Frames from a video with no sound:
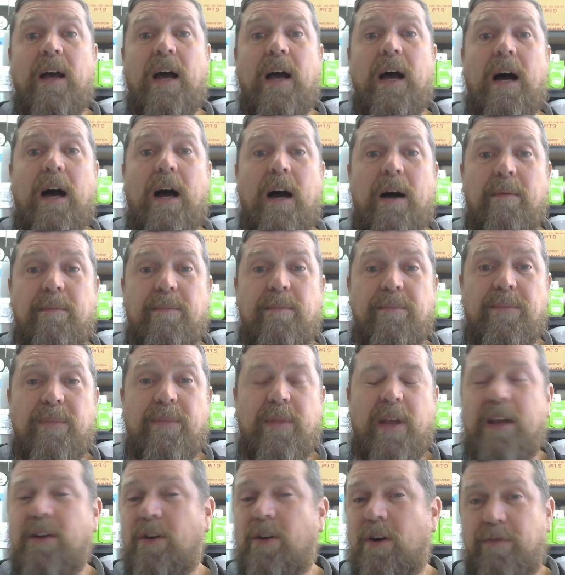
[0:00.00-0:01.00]

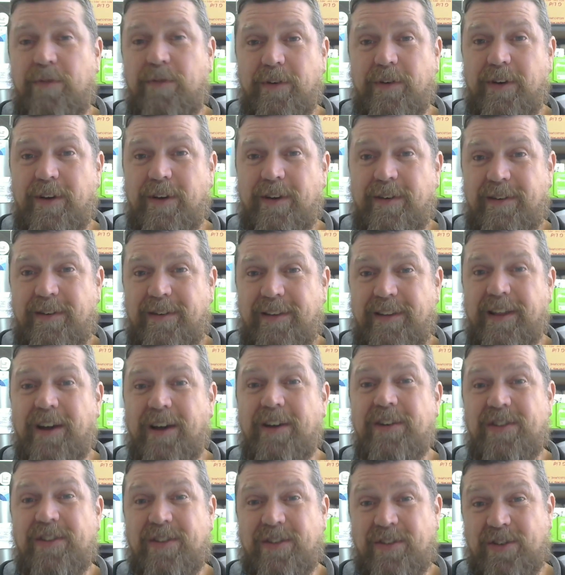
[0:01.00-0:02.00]
And often in
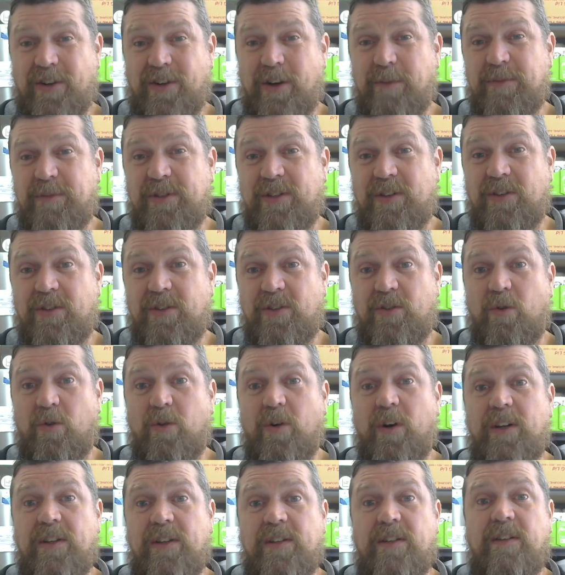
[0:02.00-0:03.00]
those types of
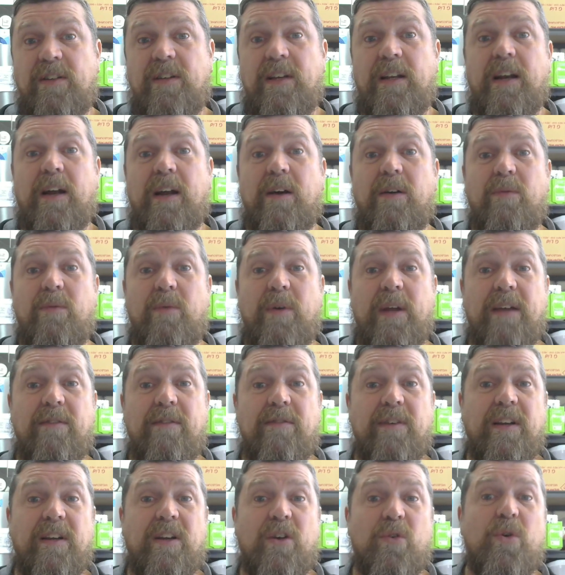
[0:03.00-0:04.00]
stories, we
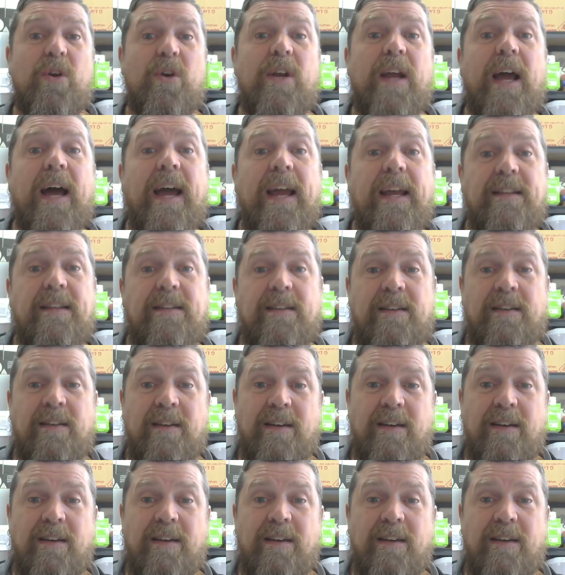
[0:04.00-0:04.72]
even create